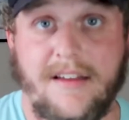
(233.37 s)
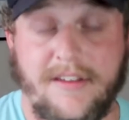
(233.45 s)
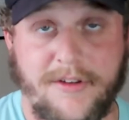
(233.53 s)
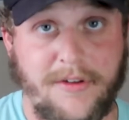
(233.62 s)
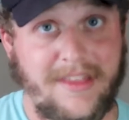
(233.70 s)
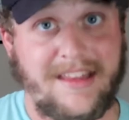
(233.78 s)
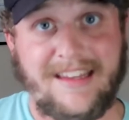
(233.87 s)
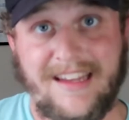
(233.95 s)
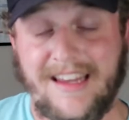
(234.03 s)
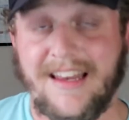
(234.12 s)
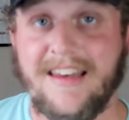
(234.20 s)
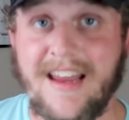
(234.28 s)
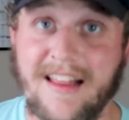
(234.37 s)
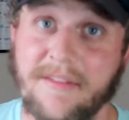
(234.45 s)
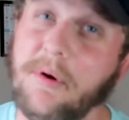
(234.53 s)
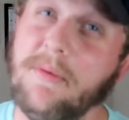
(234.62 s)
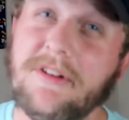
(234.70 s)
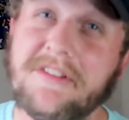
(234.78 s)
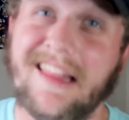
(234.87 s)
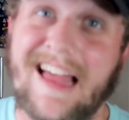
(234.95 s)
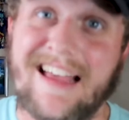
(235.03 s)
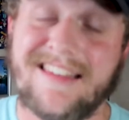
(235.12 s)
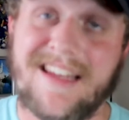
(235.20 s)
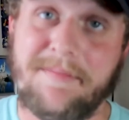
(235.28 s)
So then pretty much the
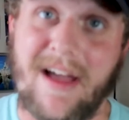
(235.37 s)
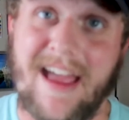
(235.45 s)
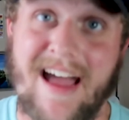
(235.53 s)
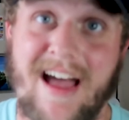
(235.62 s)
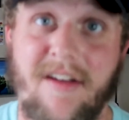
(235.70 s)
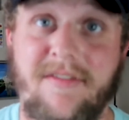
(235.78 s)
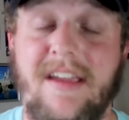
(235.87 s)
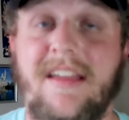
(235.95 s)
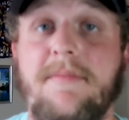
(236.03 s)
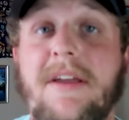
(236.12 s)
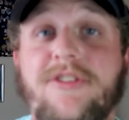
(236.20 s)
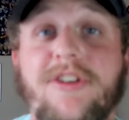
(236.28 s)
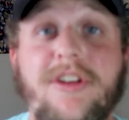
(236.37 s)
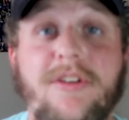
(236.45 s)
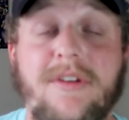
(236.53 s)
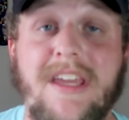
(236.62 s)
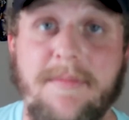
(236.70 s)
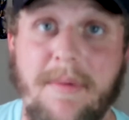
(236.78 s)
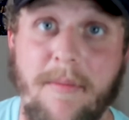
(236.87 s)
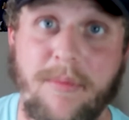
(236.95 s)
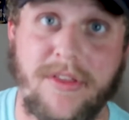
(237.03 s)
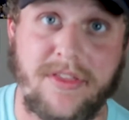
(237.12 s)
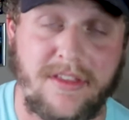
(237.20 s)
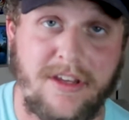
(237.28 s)
last tip I have is make sure you keep up
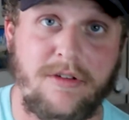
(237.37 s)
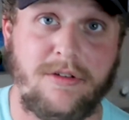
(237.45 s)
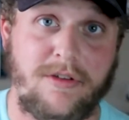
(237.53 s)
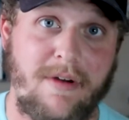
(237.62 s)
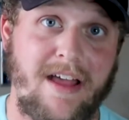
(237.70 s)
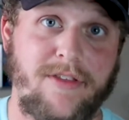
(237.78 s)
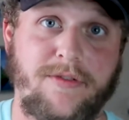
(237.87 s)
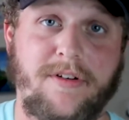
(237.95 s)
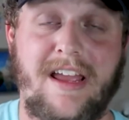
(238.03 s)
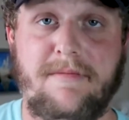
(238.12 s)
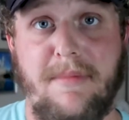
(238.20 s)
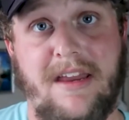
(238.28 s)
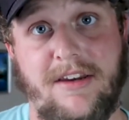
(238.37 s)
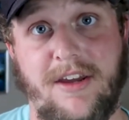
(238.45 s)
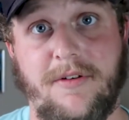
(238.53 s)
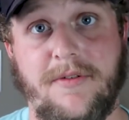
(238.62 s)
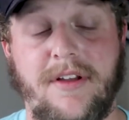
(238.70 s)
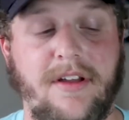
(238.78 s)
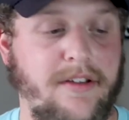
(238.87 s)
with, you ask for a menu.